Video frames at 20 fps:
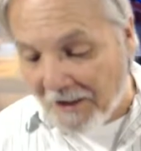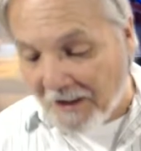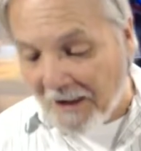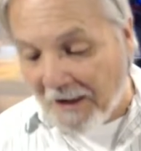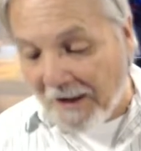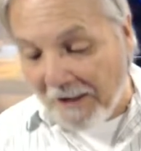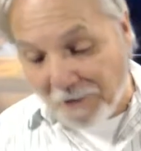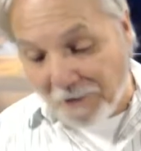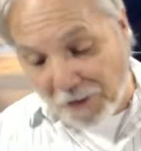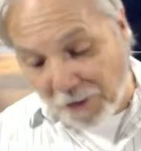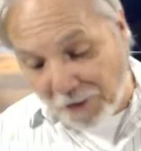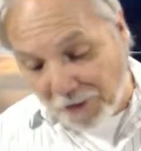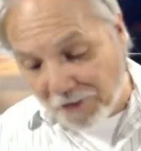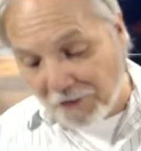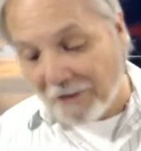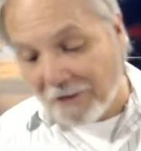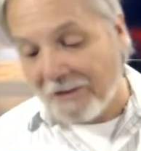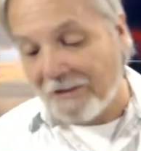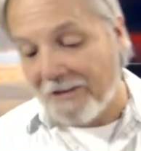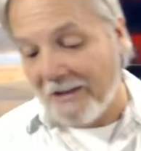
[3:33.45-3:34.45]
and the
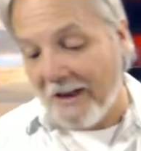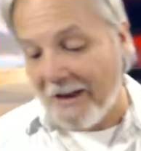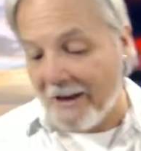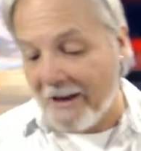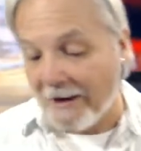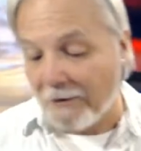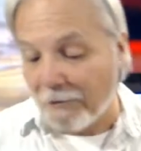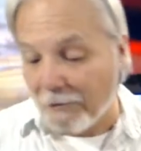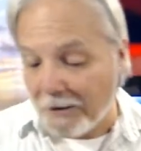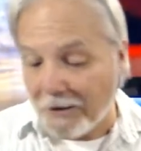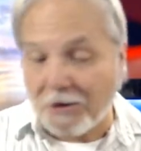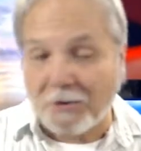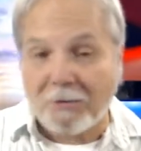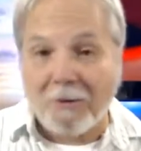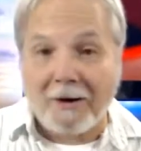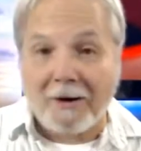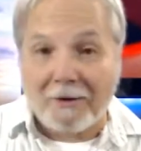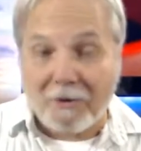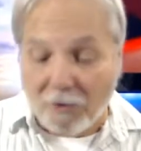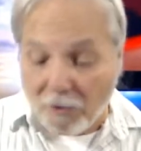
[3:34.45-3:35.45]
third day I reach my
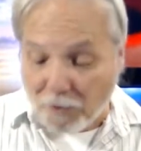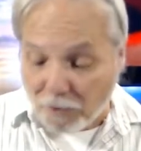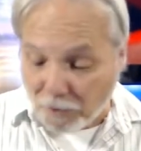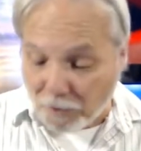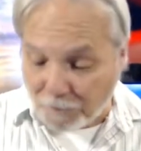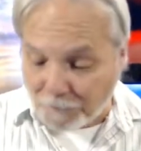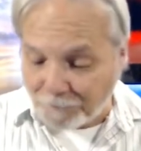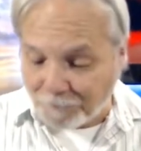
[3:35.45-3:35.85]
goal.